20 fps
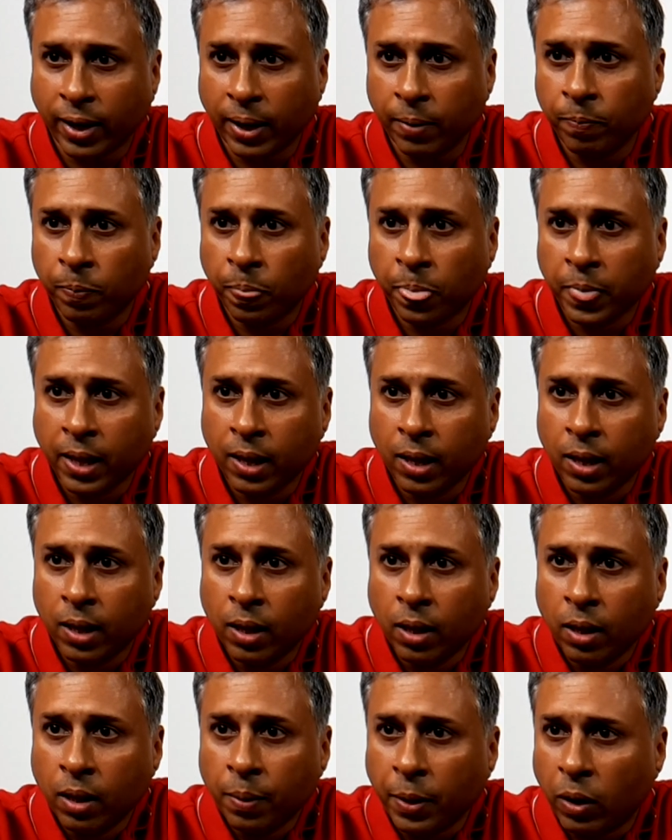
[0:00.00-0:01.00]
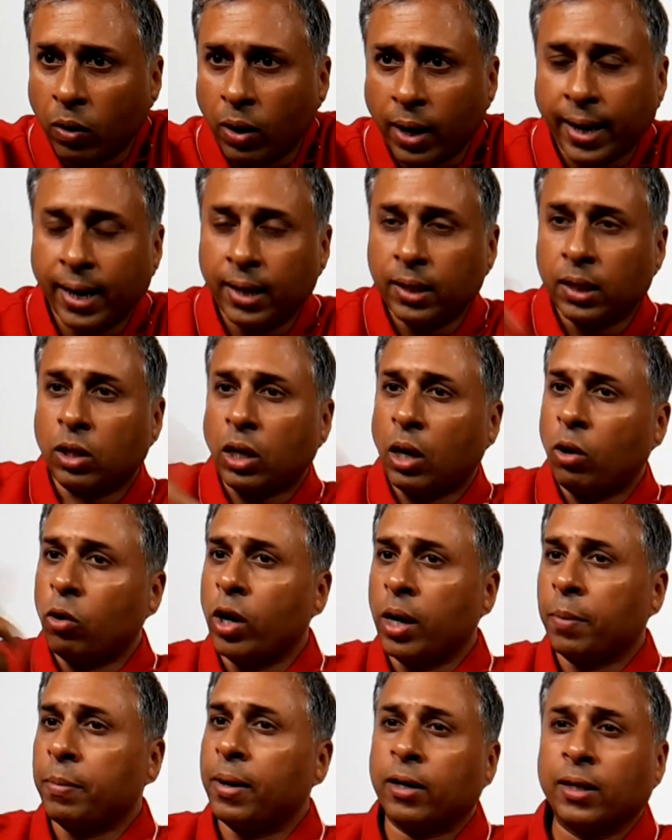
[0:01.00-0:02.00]
way. Now again,
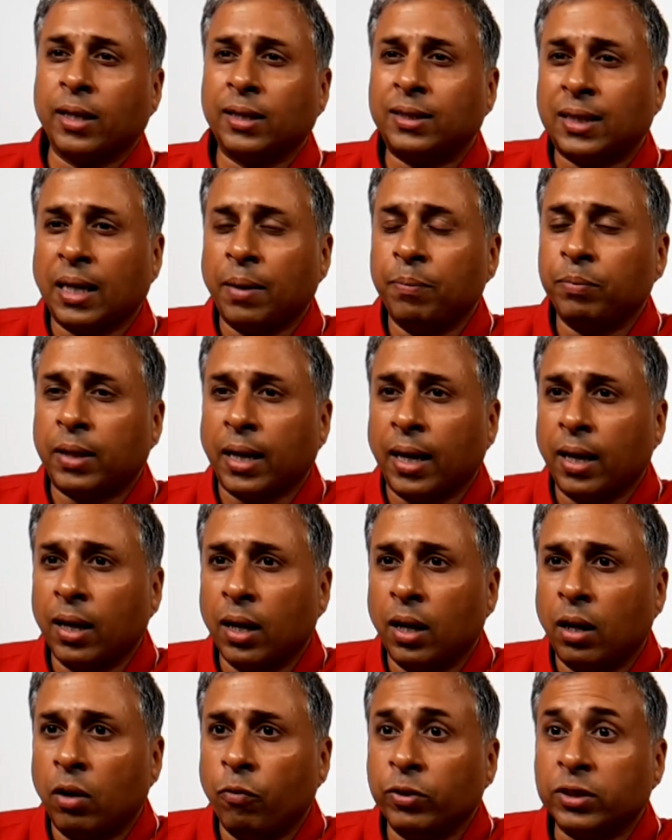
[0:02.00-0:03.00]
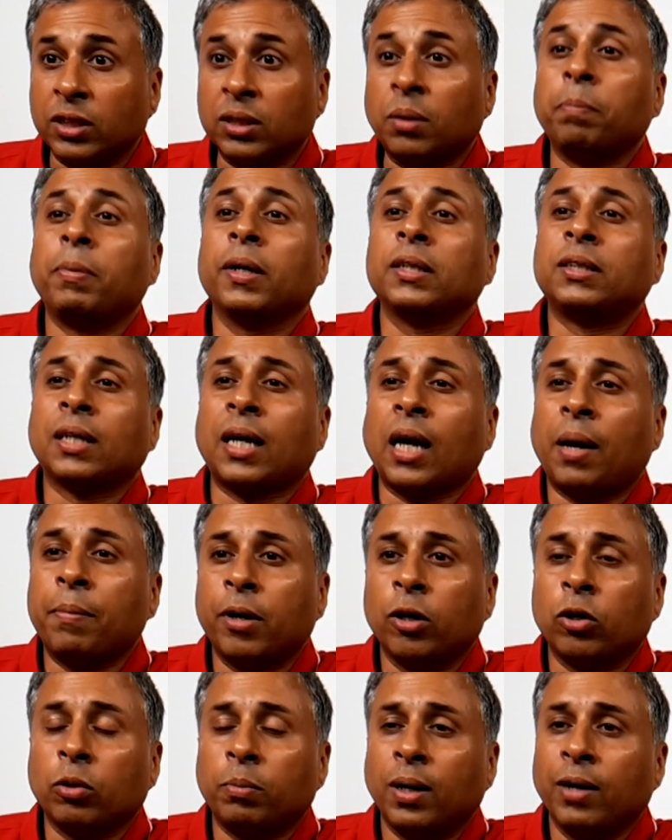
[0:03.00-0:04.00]
going back to the same thing, which is the best
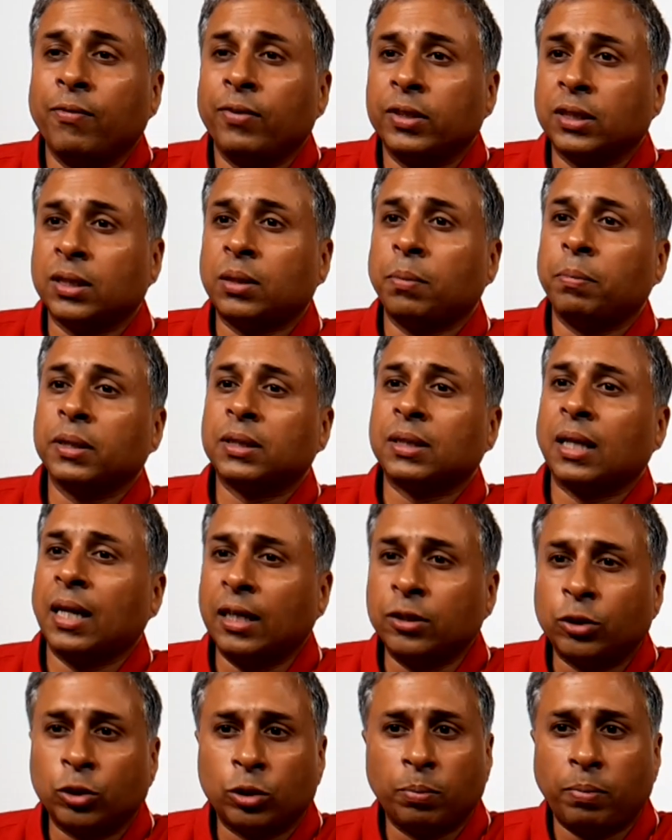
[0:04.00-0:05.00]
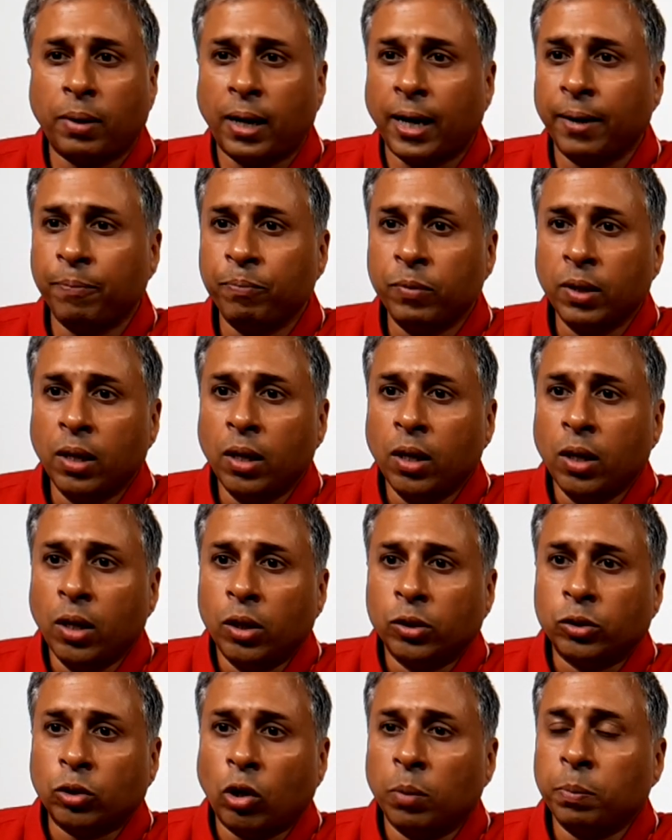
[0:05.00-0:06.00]
camera to buy, which is the best lens to buy.
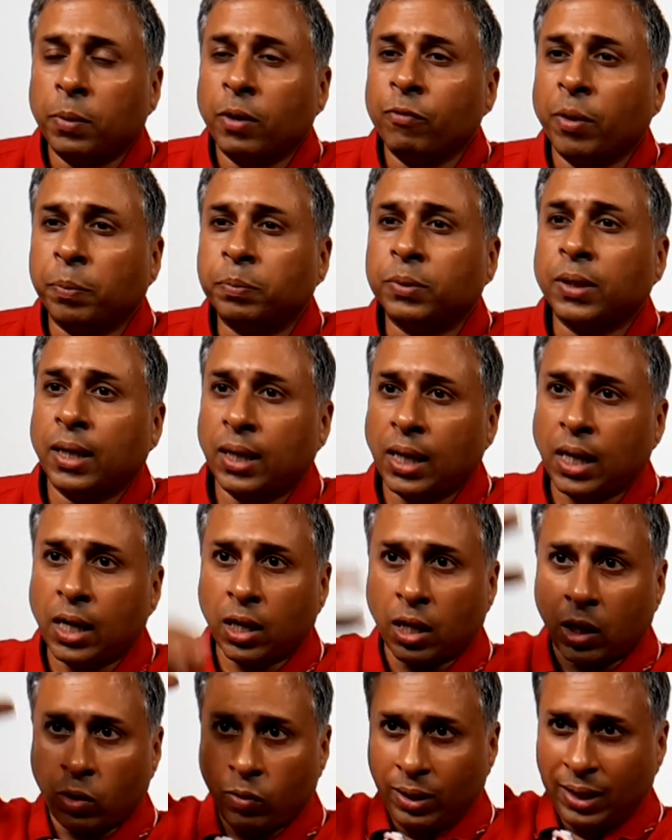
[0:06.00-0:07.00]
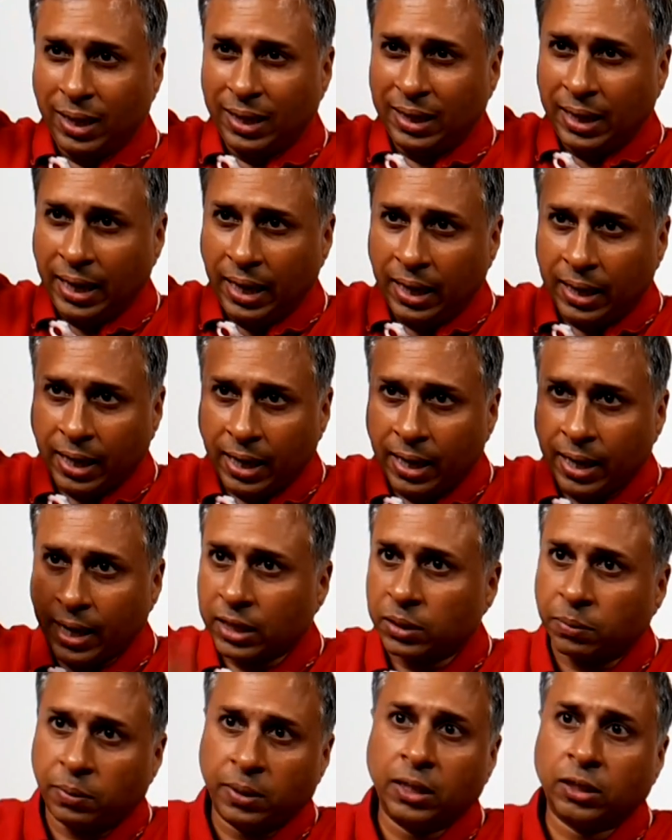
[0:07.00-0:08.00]
So on my website, I have given a detailed
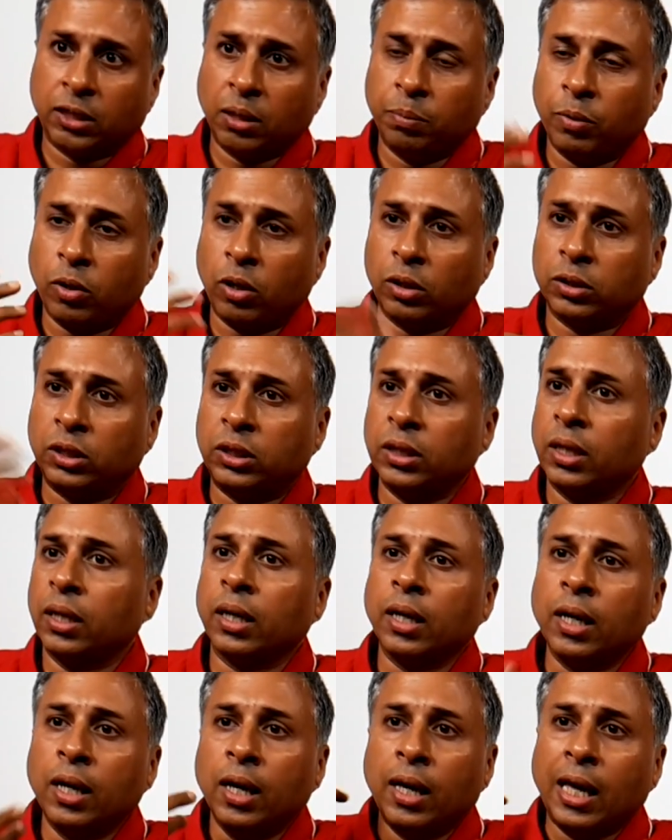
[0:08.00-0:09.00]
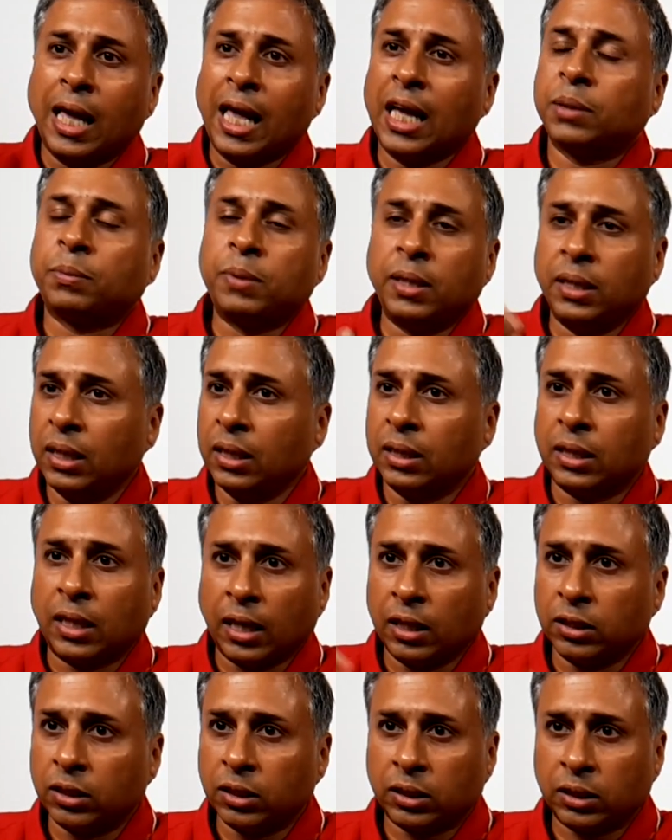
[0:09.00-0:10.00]
explanation, because here explaining
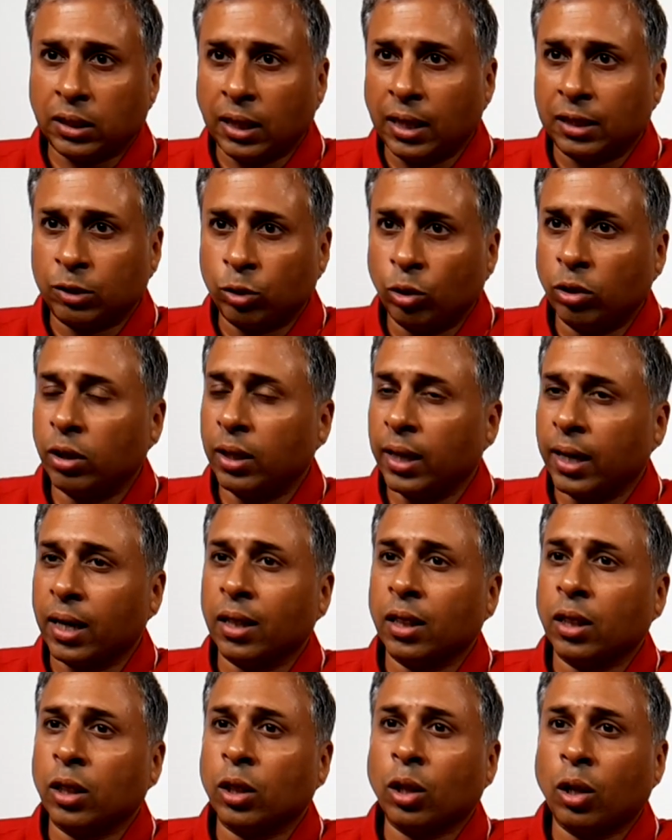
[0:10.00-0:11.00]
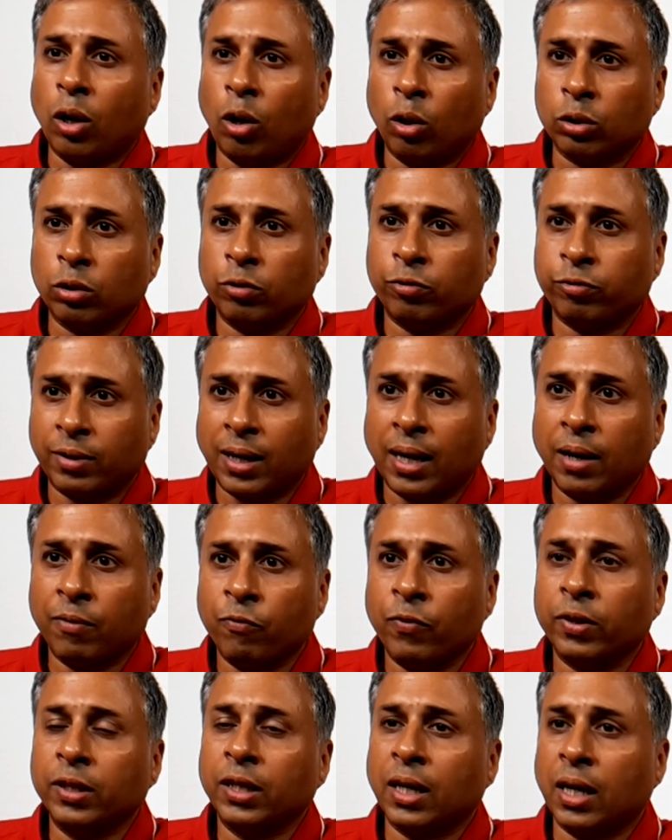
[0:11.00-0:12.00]
things, it's going to take a lot of
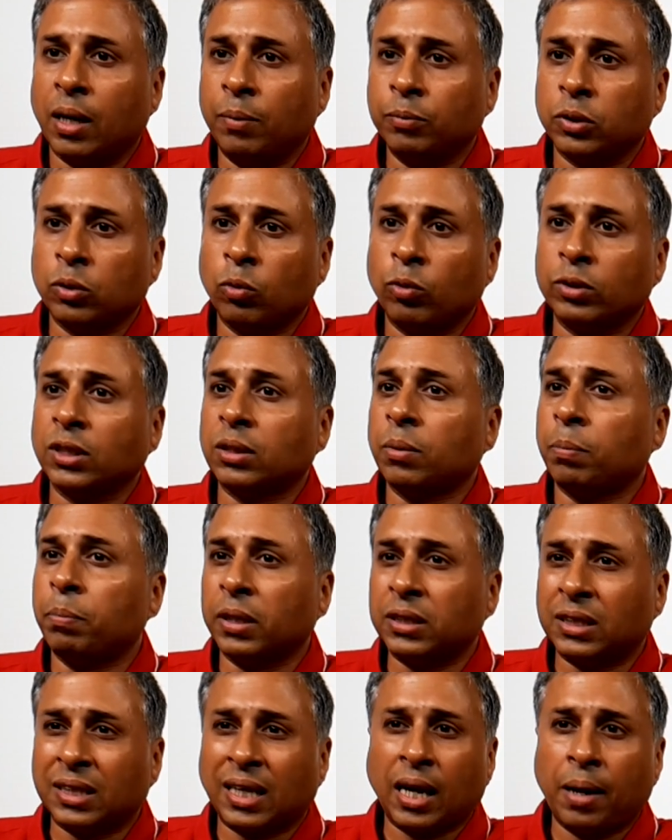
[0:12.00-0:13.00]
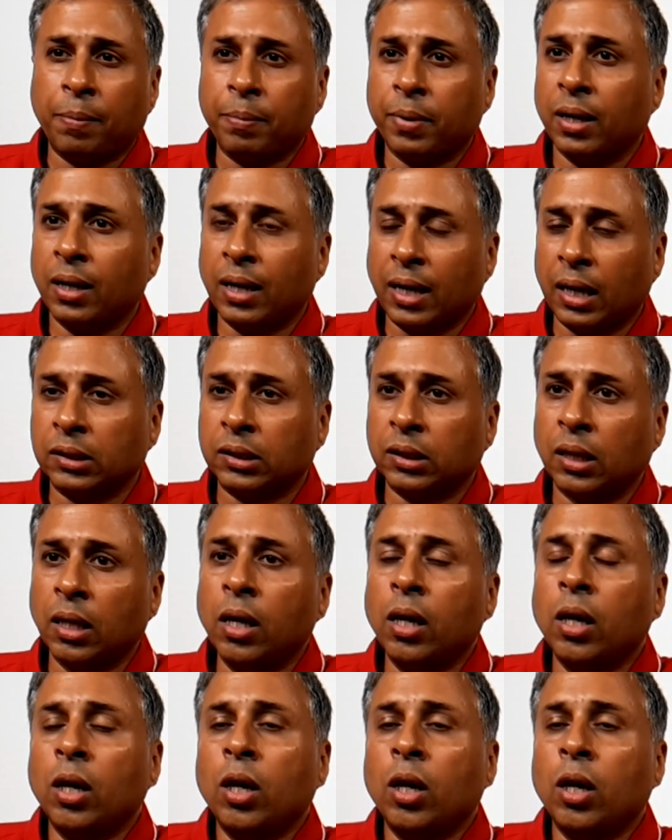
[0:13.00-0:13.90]
time when it comes to which is the best camera lens.